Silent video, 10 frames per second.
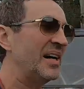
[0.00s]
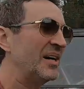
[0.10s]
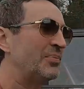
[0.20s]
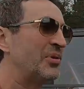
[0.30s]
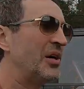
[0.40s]

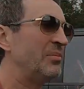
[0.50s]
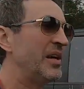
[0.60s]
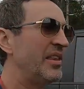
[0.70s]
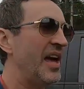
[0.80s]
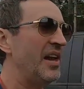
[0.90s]

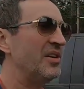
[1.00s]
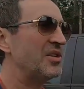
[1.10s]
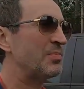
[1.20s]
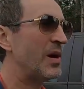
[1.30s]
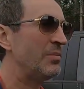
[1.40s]
Probably the
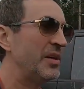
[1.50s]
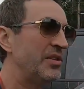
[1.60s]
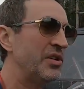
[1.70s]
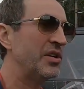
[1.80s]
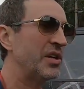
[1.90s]
headers probably
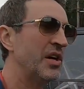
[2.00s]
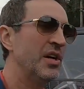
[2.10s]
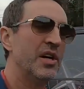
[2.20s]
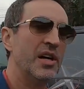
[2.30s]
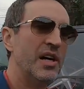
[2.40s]
took
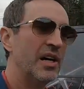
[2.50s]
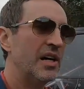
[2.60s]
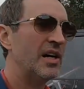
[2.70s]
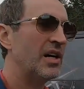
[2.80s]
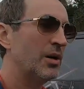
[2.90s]

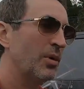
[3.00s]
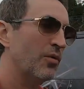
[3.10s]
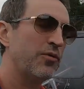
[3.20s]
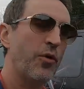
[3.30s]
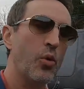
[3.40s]

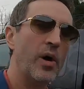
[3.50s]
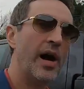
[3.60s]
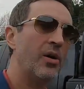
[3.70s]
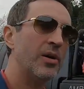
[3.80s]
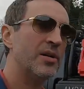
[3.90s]
about 4
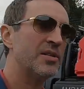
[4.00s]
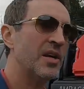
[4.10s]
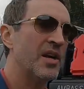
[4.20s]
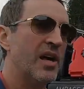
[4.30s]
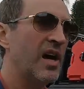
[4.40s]
hours.
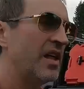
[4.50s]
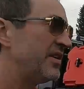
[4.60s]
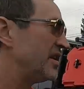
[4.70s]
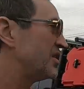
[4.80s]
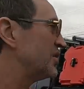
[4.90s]

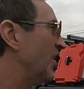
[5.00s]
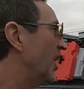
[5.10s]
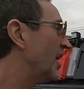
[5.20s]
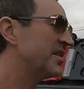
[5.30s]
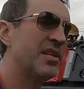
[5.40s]
The
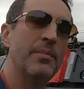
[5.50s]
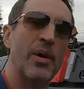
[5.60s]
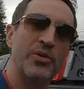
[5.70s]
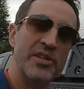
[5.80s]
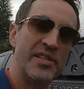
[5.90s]
exhaust
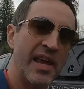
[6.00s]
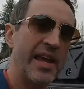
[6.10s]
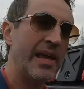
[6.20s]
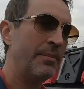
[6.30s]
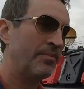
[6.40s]
about the
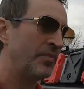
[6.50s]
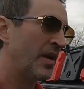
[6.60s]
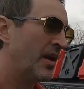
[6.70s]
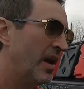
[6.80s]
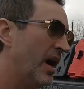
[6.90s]
same.
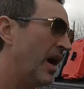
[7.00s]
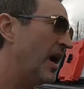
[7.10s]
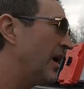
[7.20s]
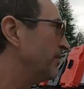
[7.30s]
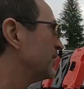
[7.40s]

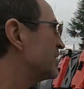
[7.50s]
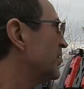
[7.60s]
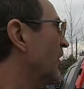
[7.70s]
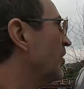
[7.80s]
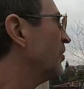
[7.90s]

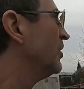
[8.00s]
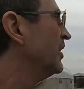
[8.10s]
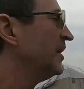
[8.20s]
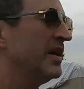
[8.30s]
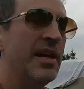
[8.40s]
So
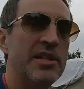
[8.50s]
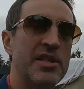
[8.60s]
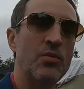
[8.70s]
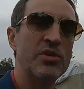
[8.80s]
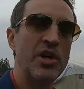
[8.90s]

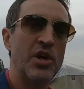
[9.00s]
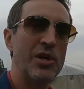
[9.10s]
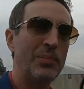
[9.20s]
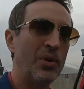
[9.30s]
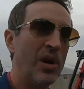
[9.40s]
it was a
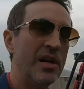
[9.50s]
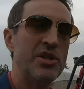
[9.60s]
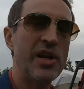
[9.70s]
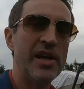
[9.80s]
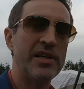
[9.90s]
good
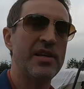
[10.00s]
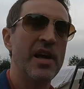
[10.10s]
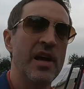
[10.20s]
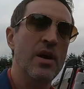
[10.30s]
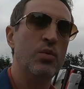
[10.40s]
project.
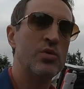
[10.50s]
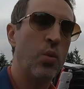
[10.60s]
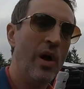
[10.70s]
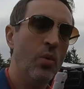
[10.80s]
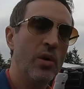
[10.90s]
Was
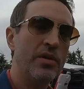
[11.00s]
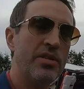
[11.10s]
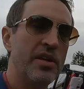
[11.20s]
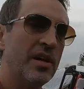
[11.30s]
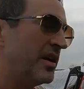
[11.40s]
well
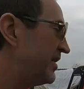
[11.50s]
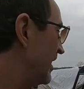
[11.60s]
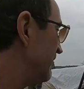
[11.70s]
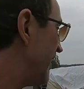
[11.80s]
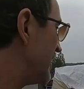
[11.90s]
worth the
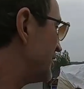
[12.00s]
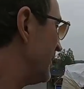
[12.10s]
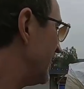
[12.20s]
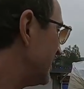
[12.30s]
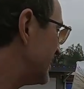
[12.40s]

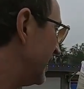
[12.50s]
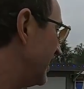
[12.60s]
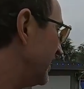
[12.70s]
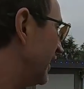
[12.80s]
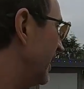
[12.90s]
investment
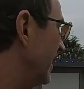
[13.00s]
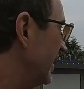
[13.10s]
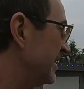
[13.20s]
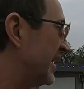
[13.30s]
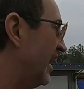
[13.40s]

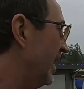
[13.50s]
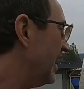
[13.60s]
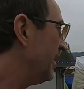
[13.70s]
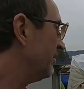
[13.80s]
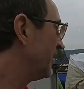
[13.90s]
and
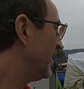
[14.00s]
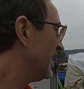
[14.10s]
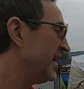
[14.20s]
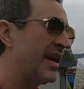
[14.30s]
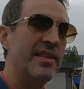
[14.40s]
time.
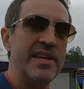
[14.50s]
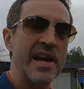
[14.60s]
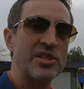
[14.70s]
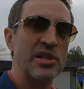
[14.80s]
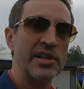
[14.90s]
You get the
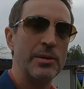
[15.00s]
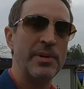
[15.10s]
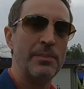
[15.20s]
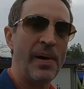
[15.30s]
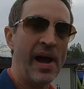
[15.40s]
extra little
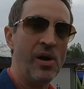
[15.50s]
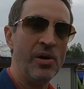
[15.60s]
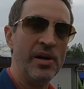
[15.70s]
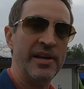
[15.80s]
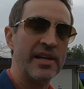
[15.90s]
bit of
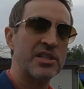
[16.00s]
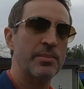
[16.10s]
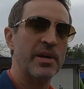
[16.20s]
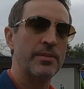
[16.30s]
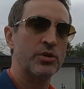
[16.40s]
power, an
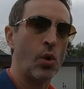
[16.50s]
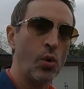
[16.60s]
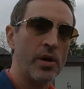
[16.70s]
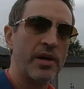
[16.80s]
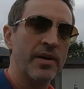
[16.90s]
extra bit of
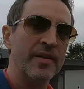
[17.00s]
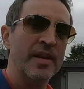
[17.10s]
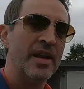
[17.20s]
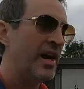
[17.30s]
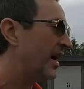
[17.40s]
torque.
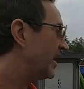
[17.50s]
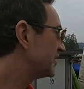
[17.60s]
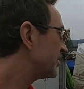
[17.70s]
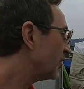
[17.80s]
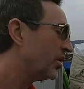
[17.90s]

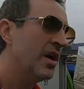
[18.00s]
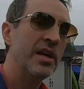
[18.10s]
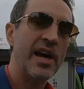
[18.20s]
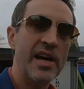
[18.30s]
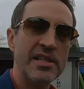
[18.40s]
So
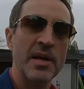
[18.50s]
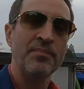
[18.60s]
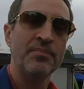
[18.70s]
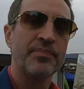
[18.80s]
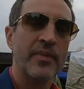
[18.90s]
guys,
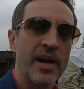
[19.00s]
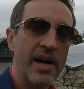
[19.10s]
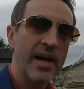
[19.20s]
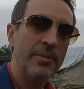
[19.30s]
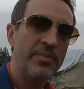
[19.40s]

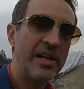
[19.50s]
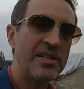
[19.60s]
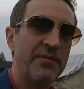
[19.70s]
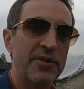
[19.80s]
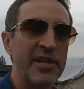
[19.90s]

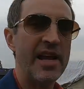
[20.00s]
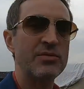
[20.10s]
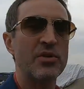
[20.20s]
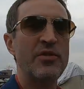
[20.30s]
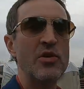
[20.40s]
that's it for
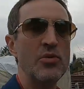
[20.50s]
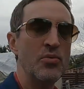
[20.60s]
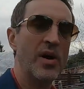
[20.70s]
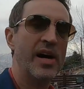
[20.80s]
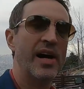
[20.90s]
today's
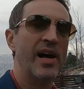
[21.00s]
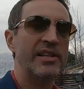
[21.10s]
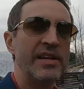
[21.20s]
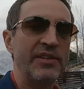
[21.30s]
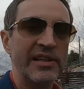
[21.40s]
review. I'll
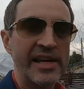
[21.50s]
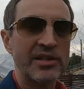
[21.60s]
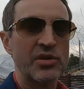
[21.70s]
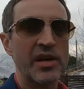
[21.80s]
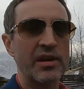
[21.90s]
leave the
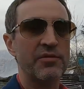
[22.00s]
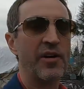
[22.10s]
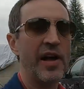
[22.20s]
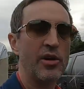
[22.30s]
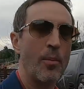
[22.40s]
link so you can
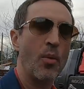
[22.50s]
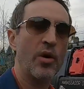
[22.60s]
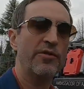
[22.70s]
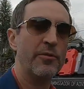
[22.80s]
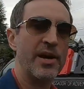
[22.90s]
find out
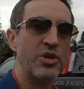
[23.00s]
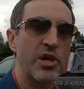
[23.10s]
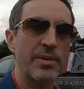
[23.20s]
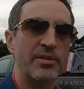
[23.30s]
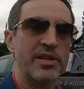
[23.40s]
more
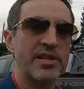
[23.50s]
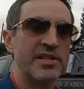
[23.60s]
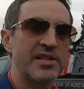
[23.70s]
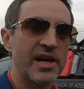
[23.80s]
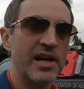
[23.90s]
information about
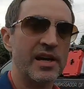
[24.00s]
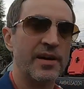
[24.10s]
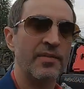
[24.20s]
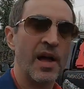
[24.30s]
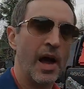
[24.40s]
this
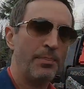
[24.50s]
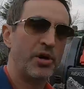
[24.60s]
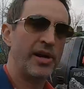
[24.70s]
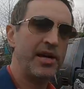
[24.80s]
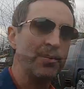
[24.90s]

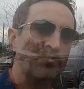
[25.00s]
upgrade.